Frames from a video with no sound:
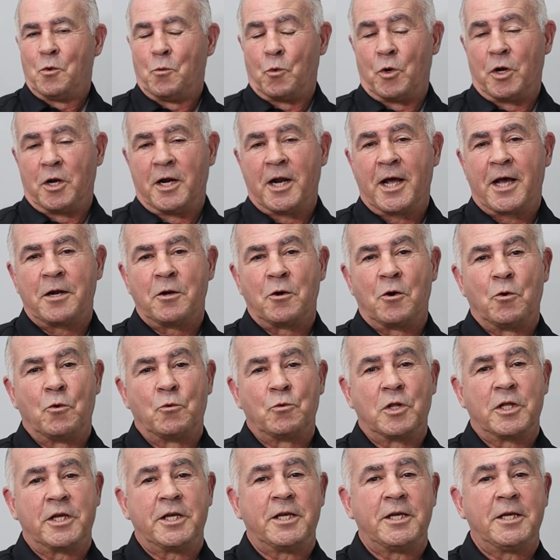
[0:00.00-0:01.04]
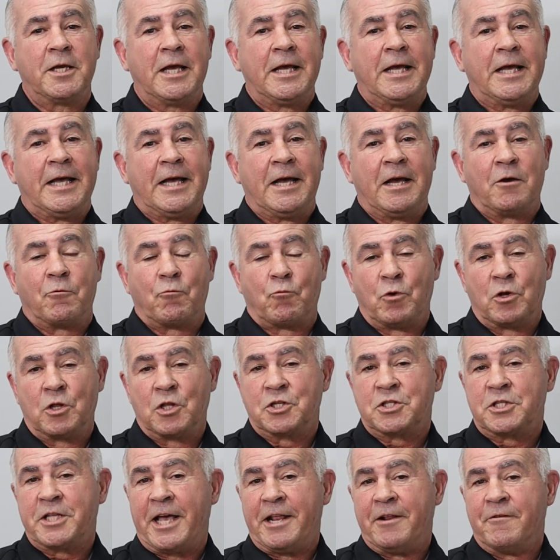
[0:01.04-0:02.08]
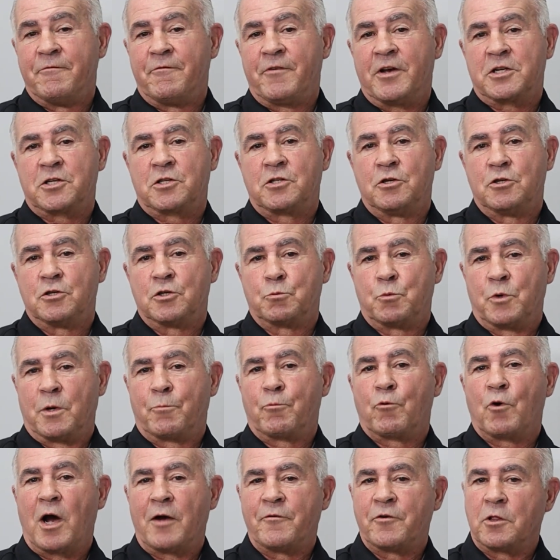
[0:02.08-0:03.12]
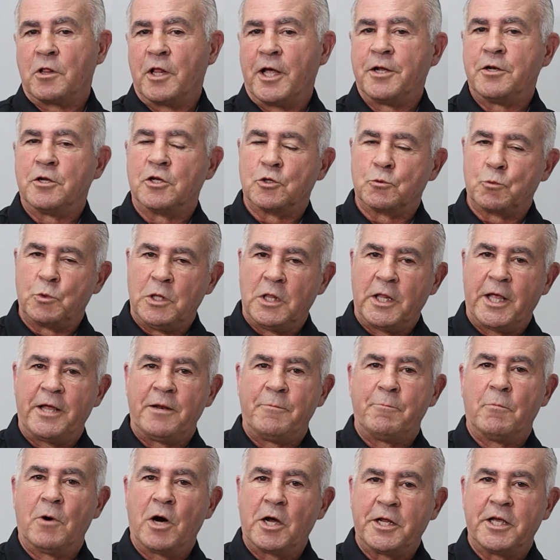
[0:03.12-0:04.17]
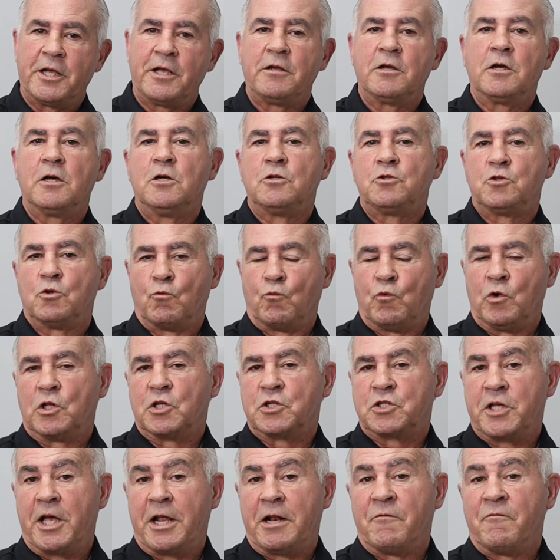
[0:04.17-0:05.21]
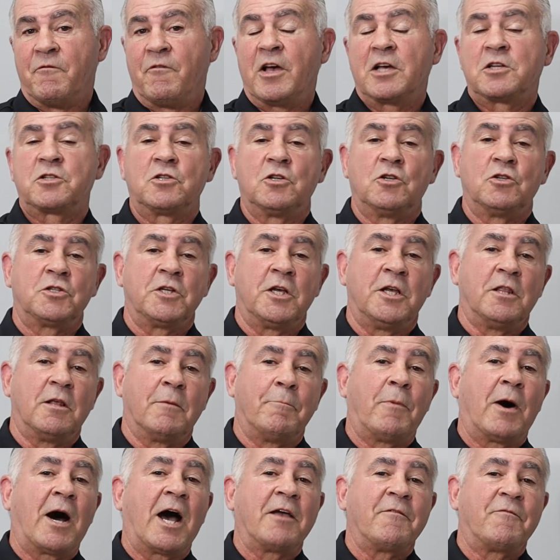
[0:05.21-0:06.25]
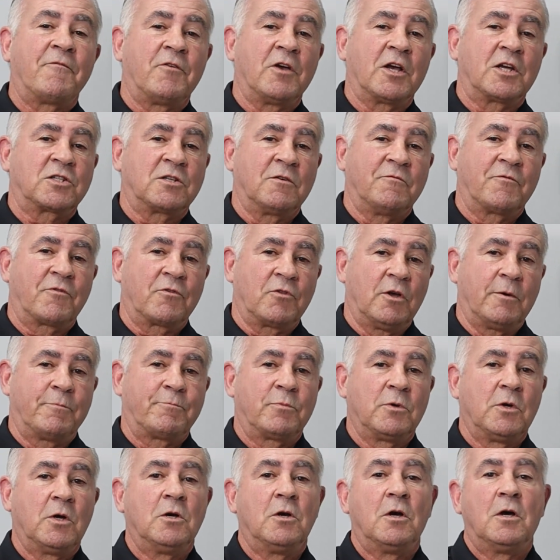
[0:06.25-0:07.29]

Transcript: We're not only real estate investors, we're private lenders. We lend money to real estate investors in the buy, fix, and flip